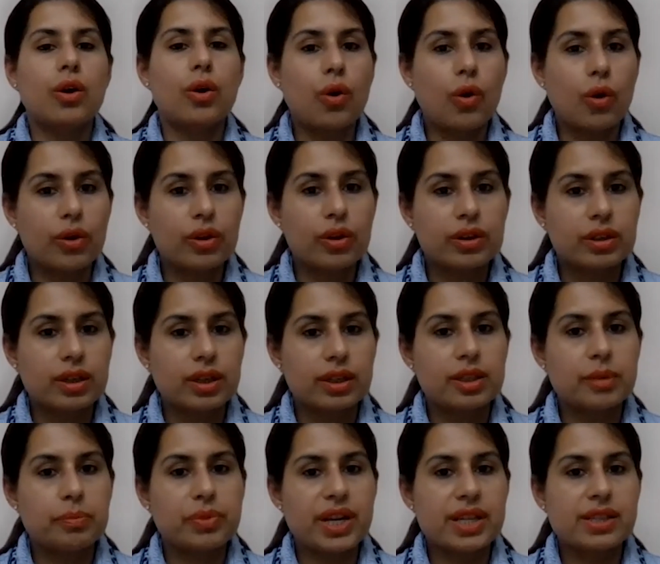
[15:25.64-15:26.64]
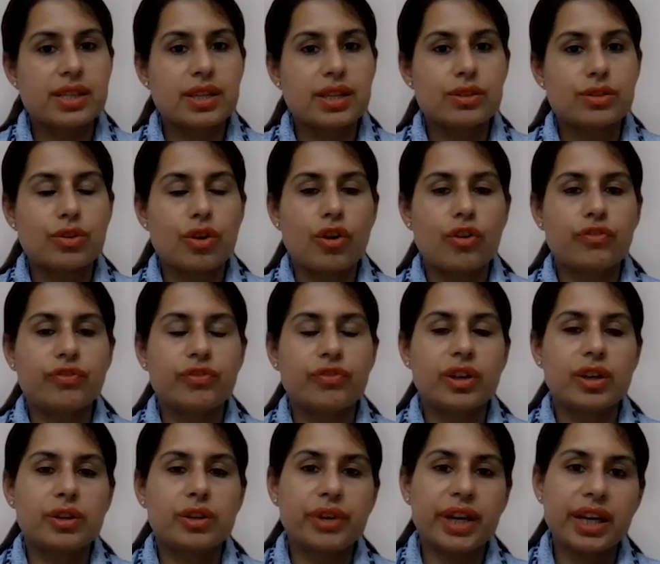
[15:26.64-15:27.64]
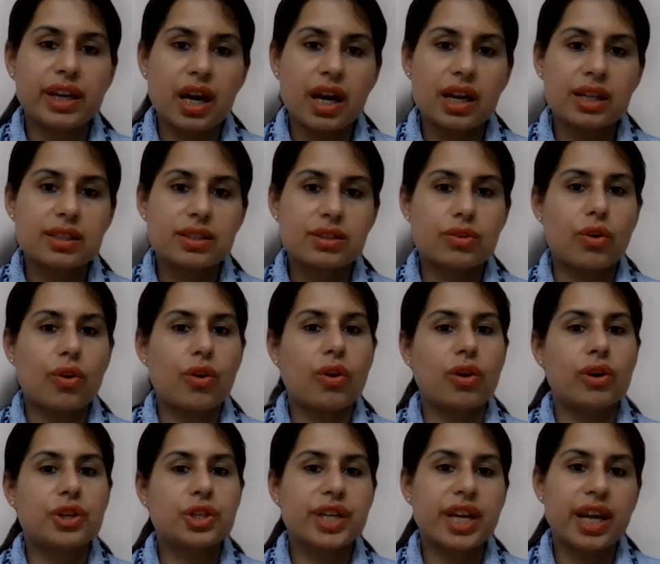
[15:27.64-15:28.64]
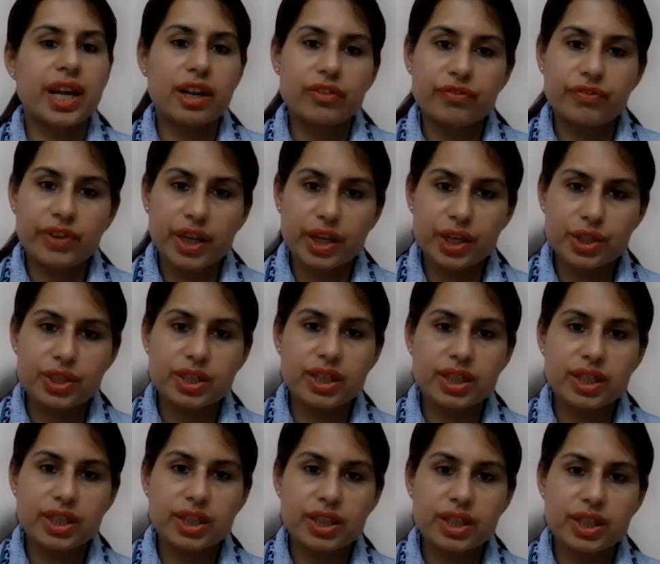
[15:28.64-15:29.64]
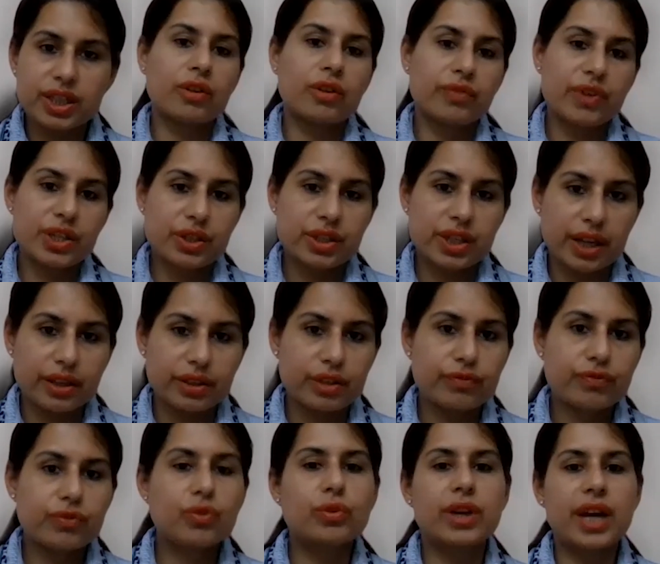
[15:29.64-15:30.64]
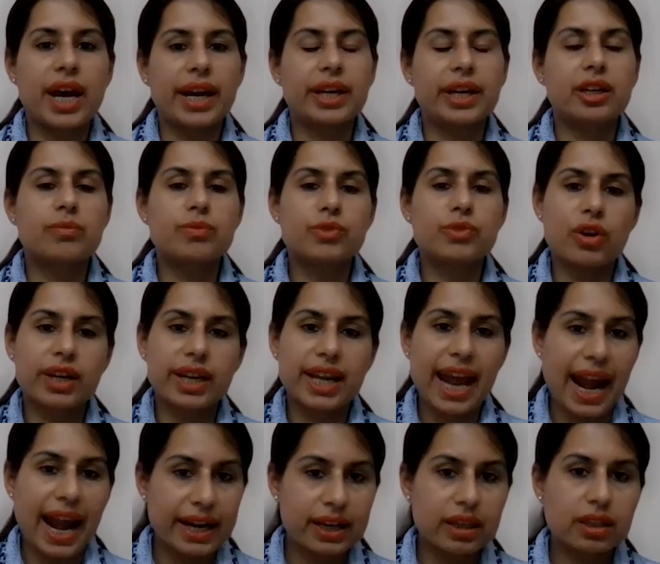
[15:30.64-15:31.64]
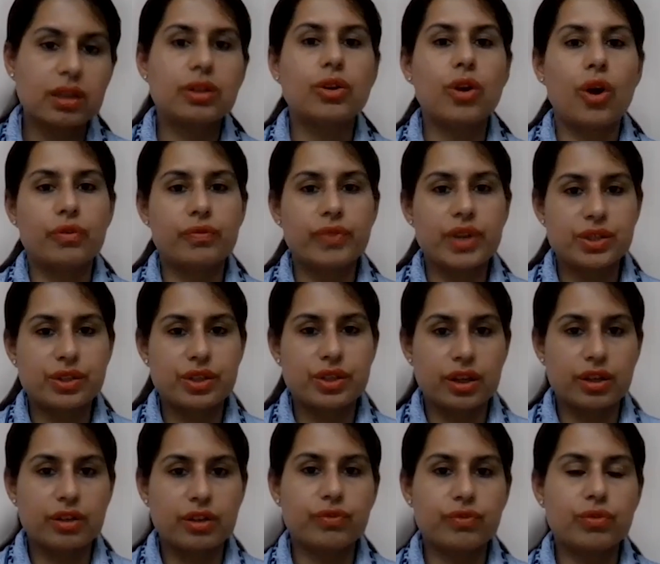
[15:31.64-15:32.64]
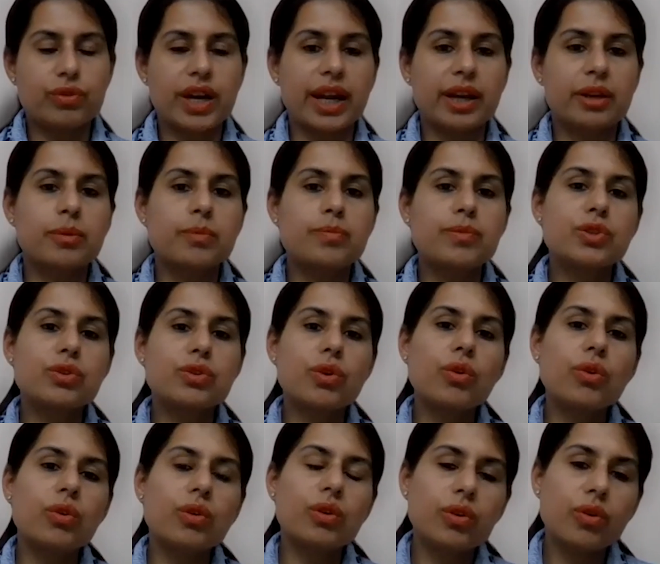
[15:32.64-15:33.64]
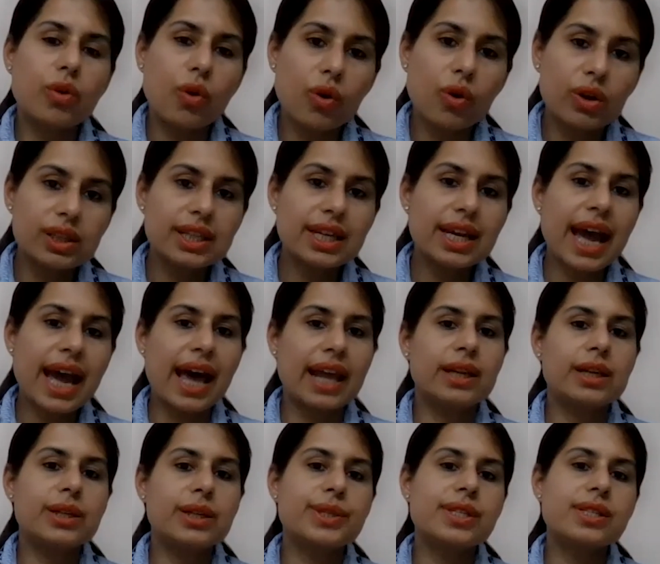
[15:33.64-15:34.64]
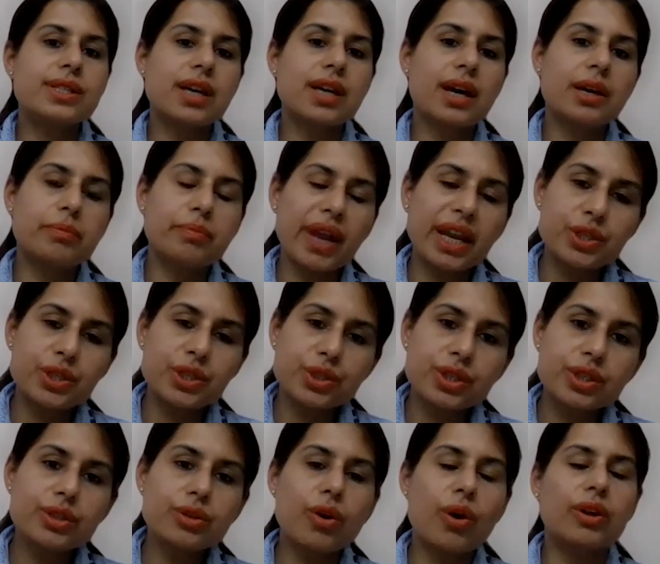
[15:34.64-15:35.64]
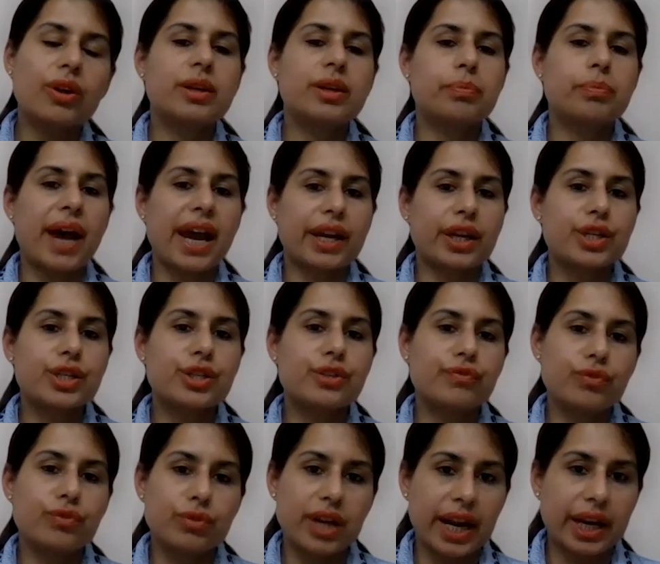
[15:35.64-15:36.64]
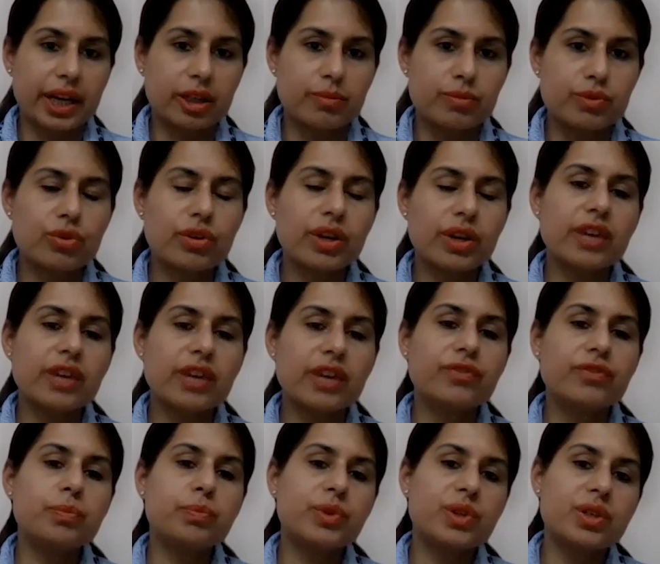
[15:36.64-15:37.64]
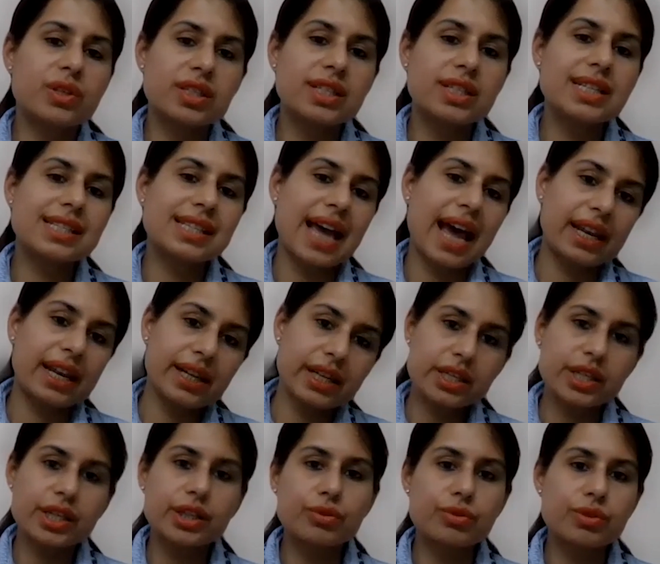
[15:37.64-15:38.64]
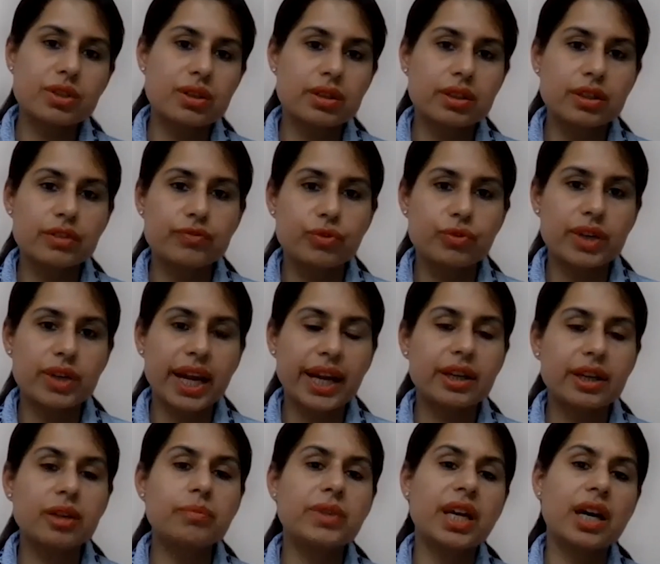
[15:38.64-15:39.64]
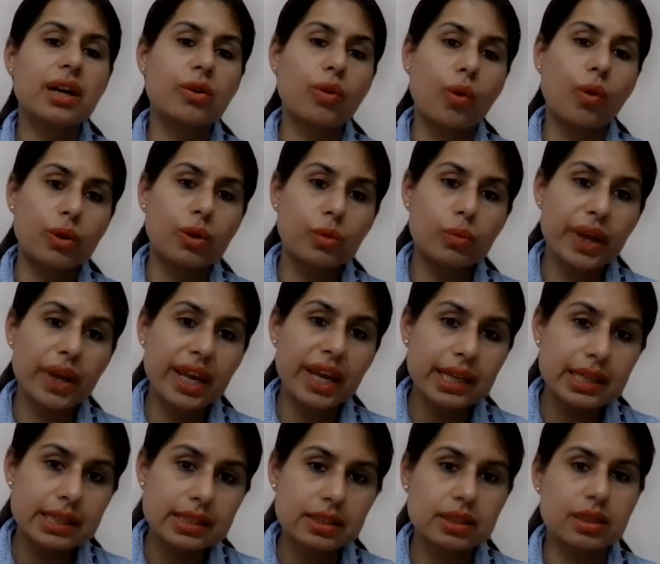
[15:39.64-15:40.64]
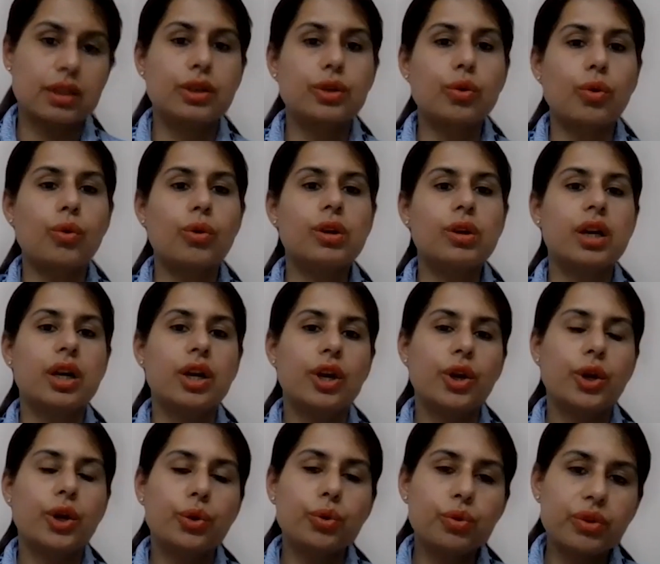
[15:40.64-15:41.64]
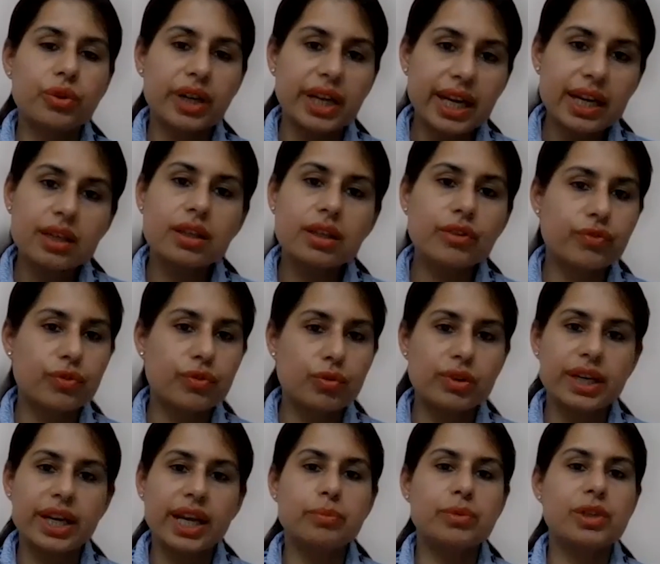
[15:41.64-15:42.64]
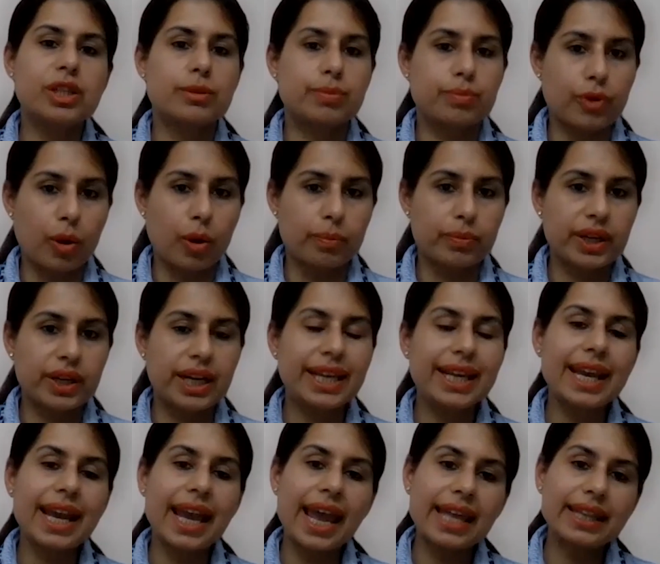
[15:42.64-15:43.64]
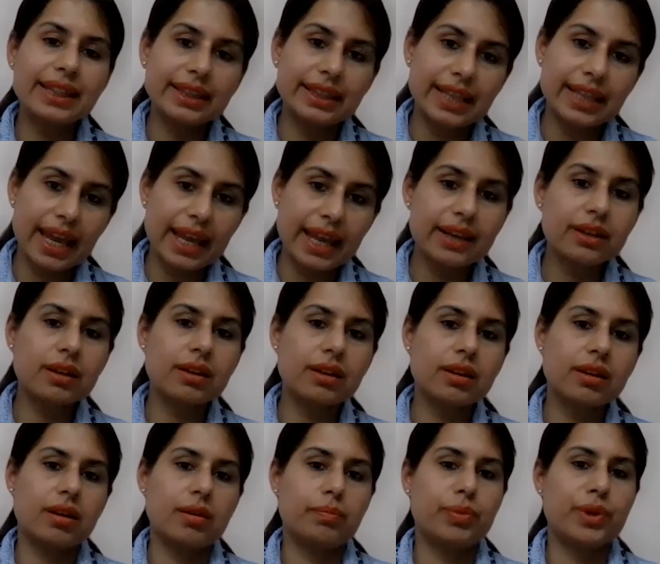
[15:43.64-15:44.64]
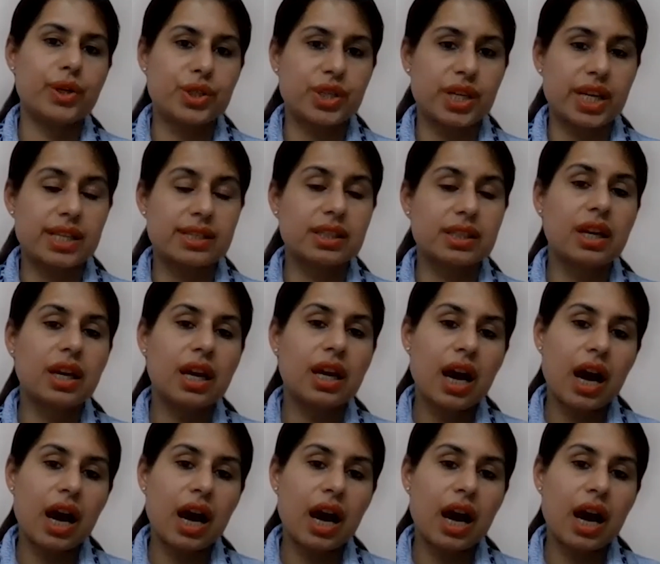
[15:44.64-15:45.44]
Or the presence of tree nuts or shellfish in non-vegetarian food items or canned non-vegetarian food items. So all the allergens are mentioned on the packaged food item. So if a person is allergic to certain food item, they are always told to read the food labels properly and then purchase.